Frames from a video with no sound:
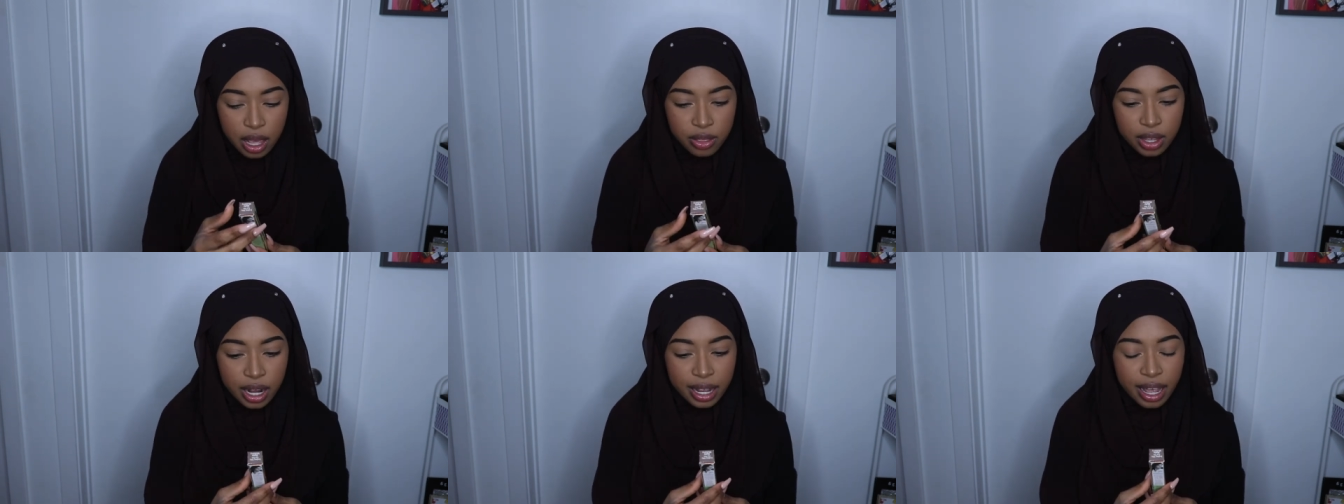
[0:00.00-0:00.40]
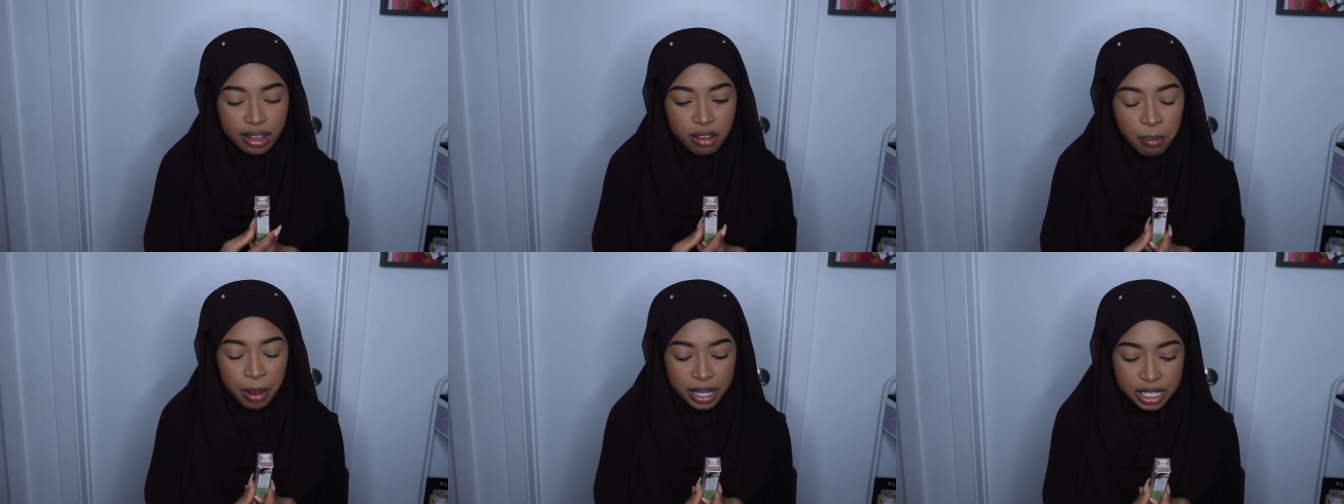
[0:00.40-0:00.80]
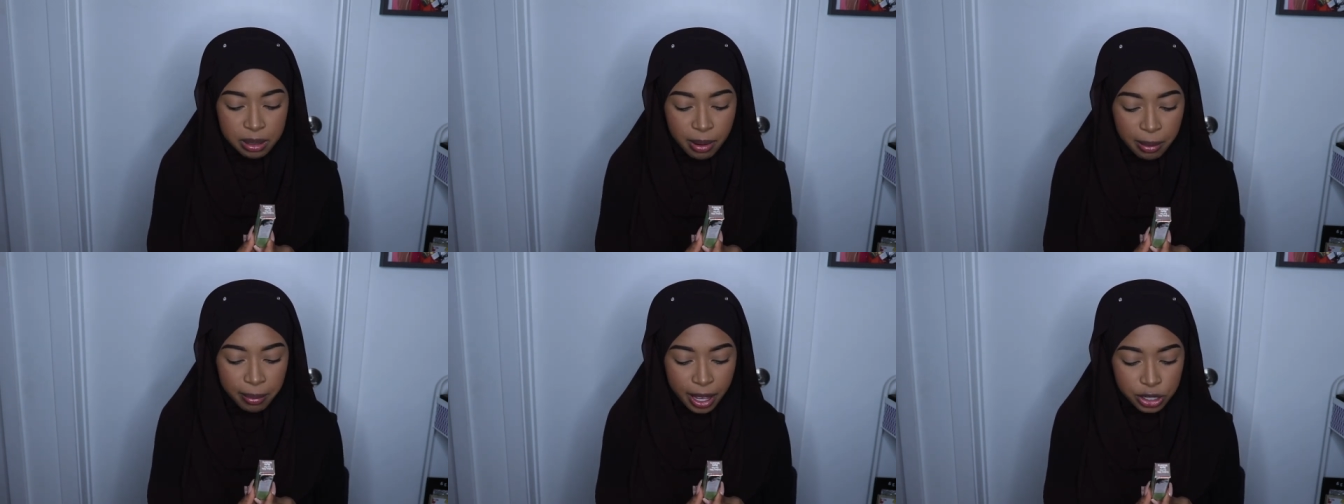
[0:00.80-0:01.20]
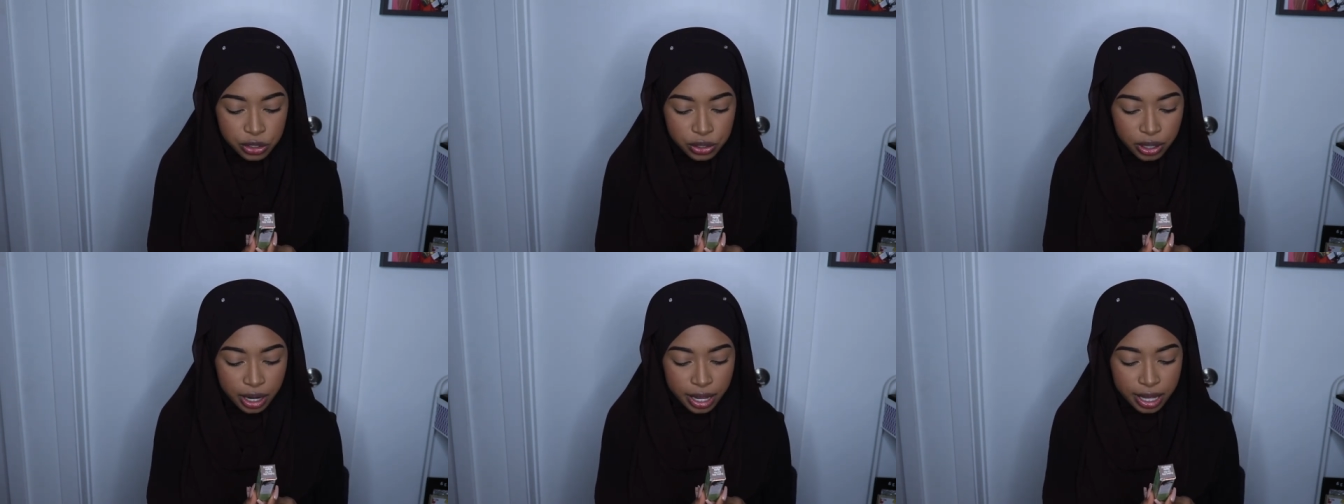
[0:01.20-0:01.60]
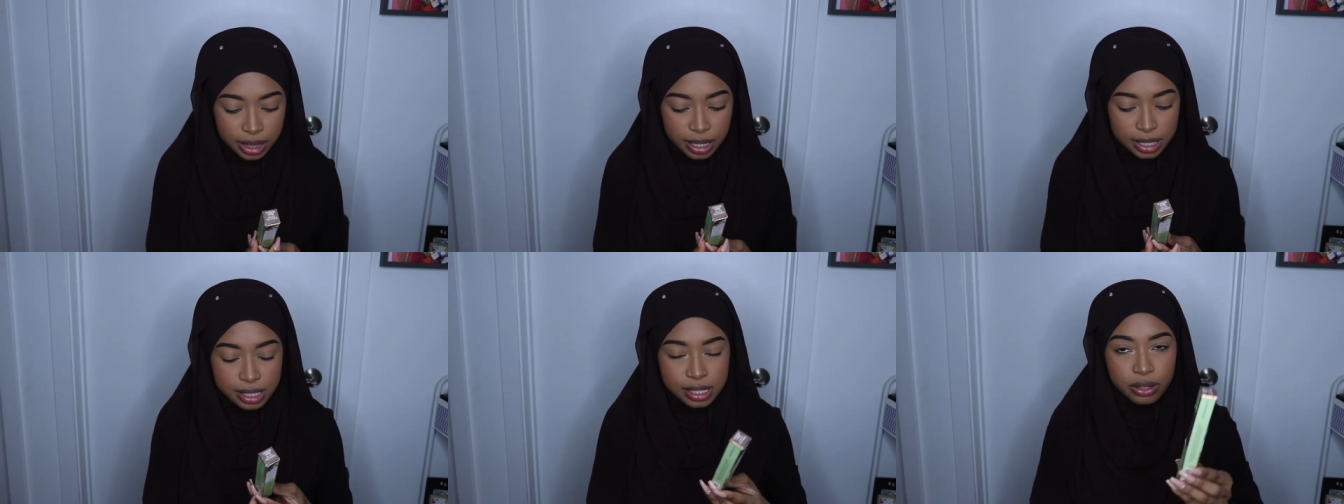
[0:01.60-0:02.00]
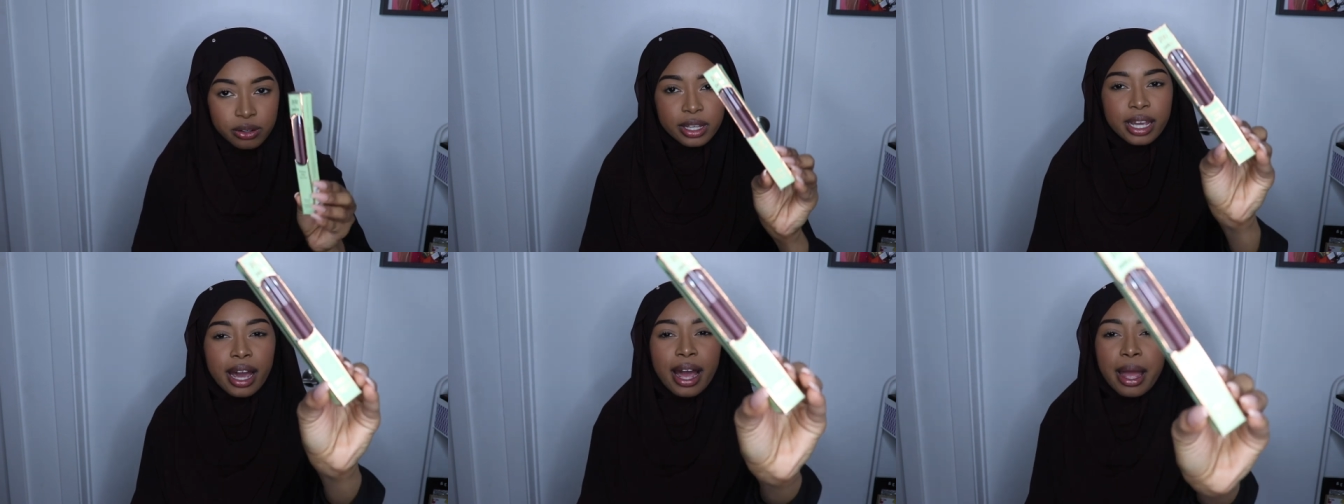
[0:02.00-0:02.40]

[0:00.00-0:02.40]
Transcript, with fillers: And then I got the Pixi by Petra Endless Silky